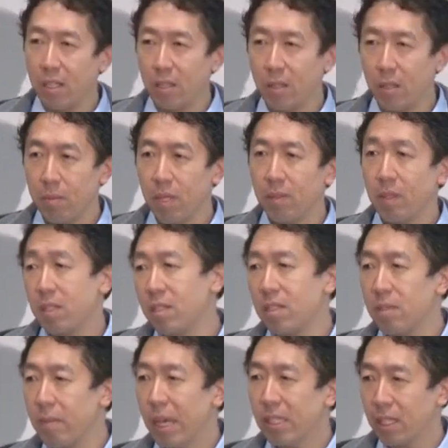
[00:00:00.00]
into more of a
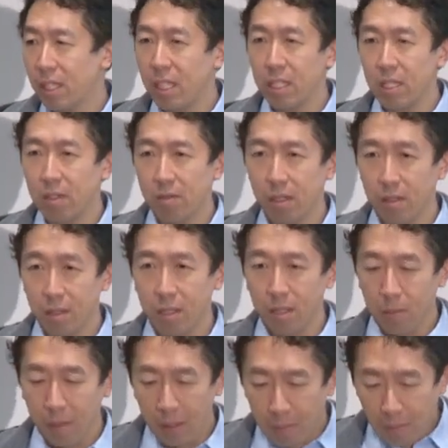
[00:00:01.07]
systematic engineering
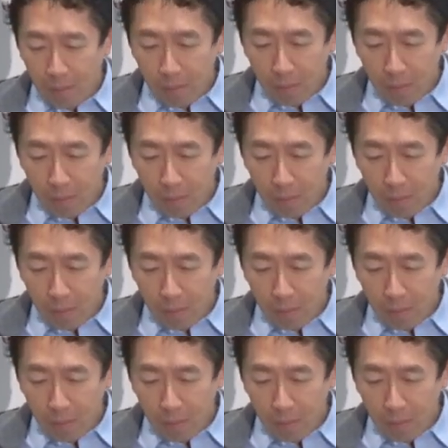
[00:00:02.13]
discipline.